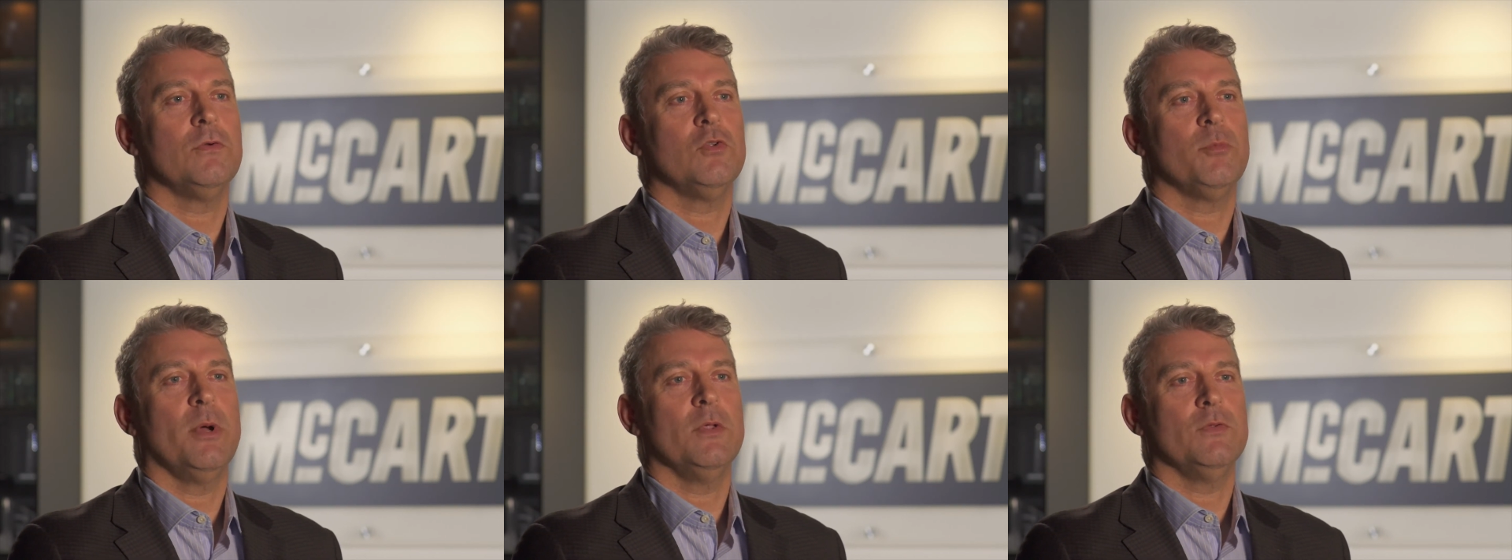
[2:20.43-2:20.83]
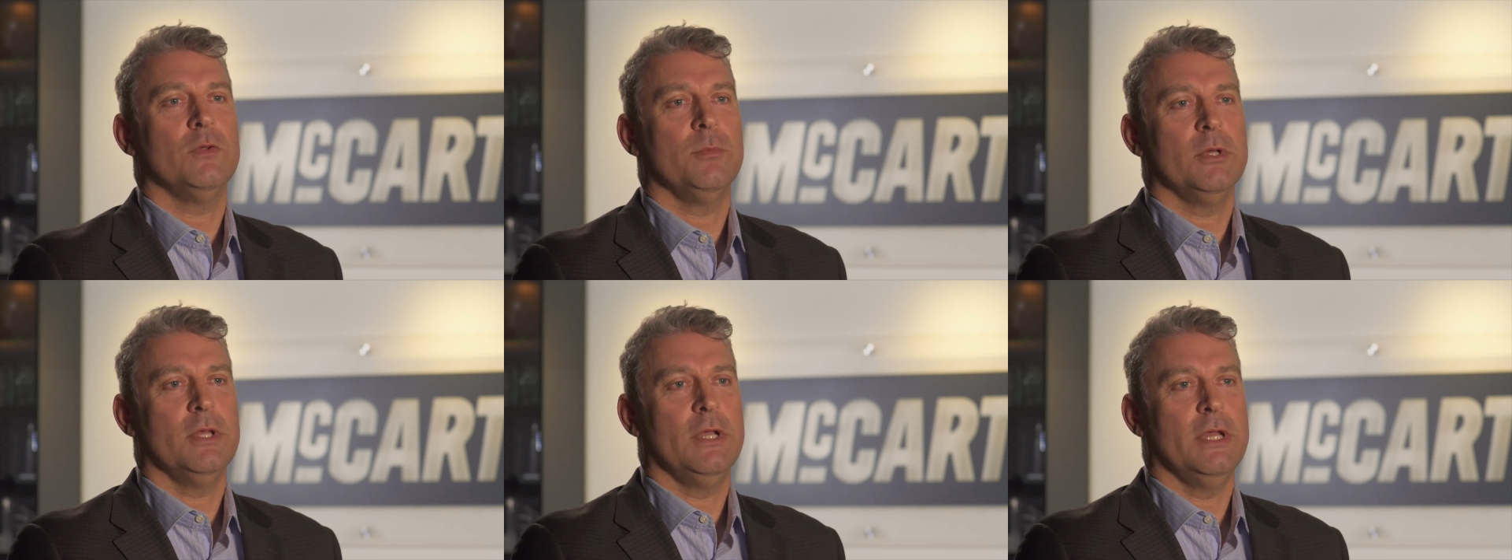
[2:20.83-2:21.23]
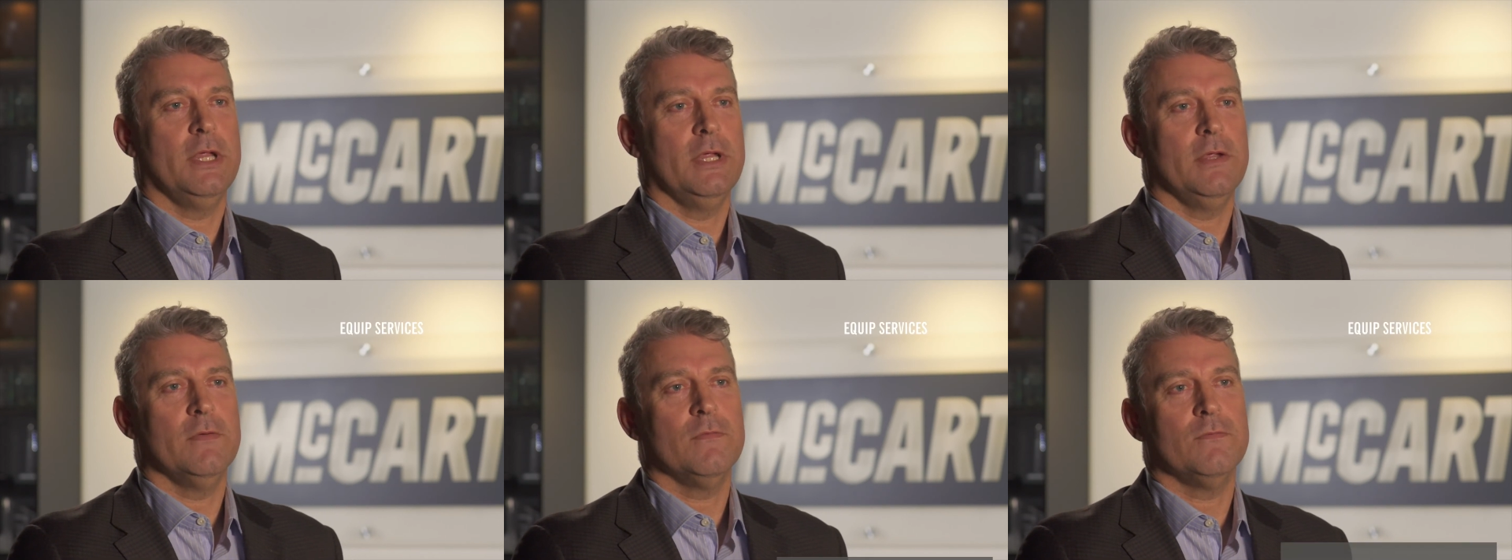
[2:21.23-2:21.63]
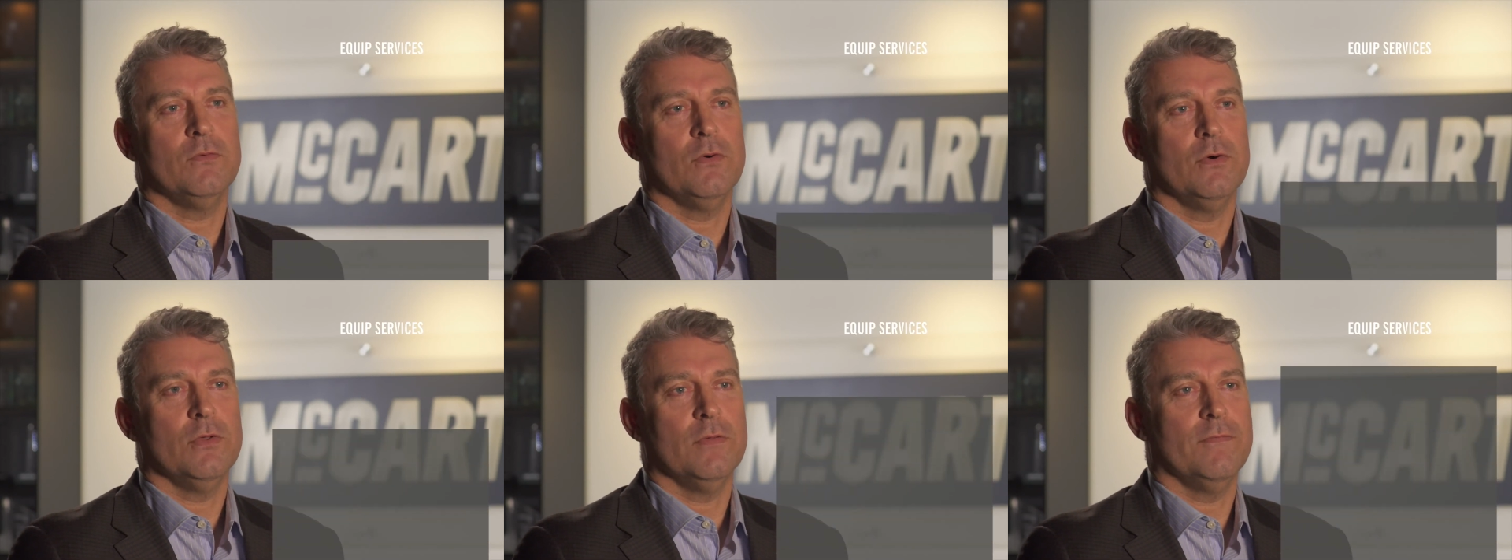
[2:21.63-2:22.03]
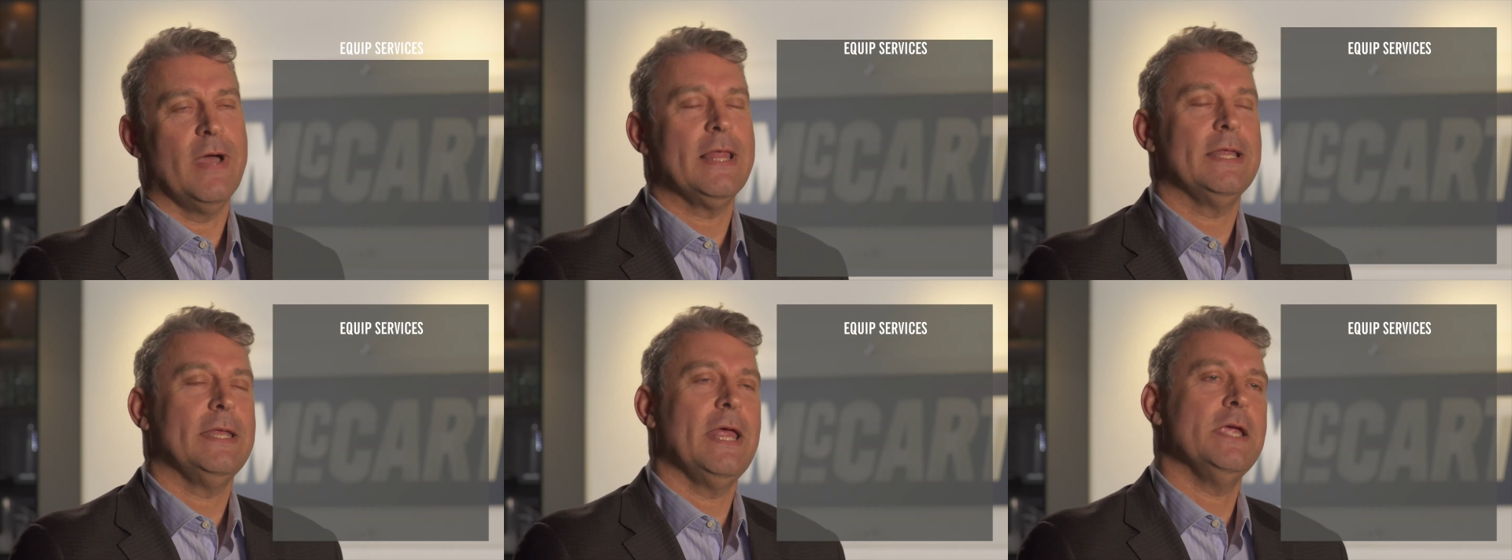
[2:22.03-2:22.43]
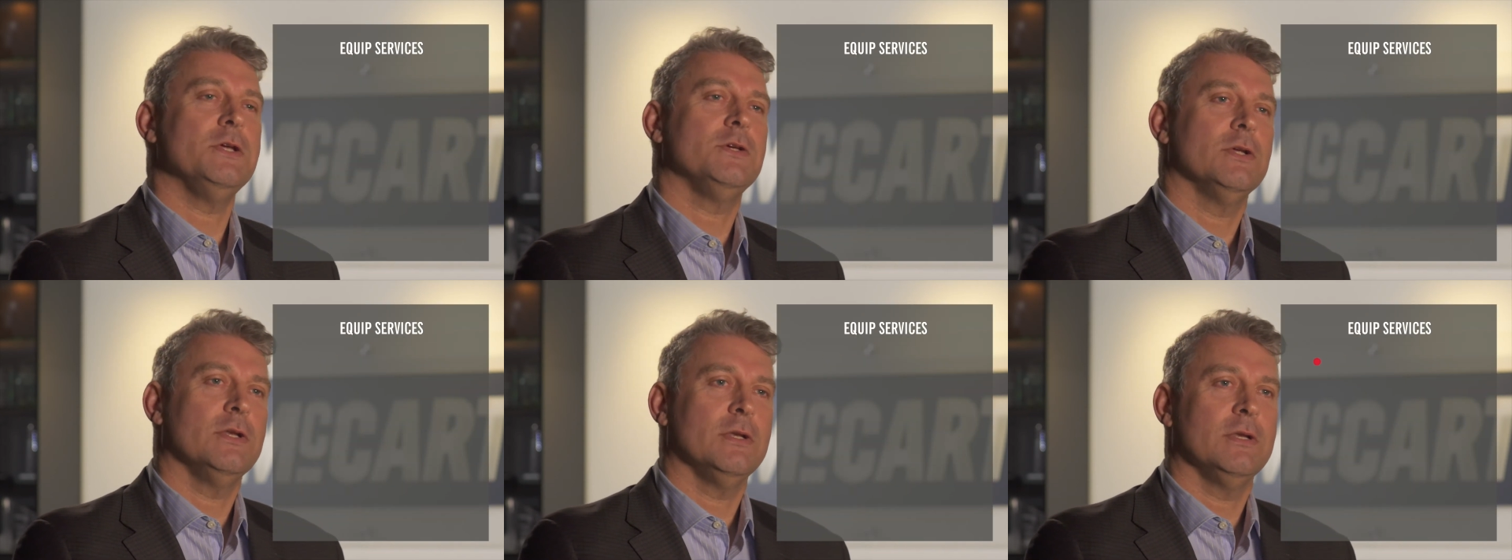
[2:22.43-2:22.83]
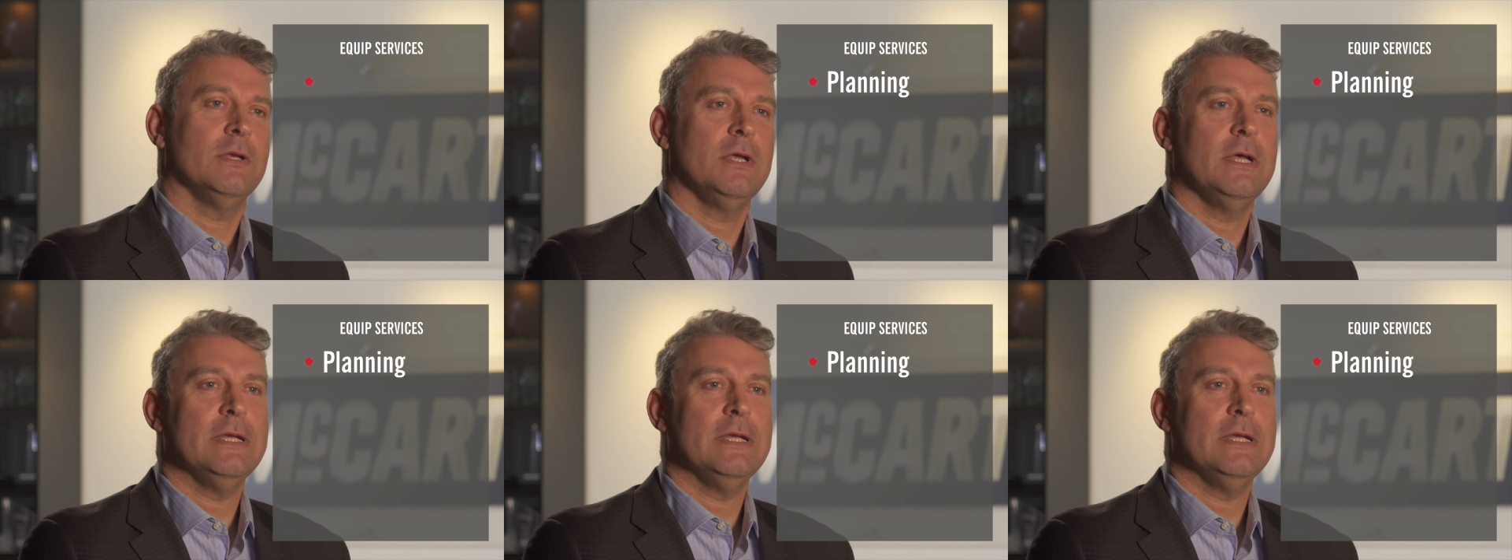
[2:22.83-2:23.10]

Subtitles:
responsibility for the validation,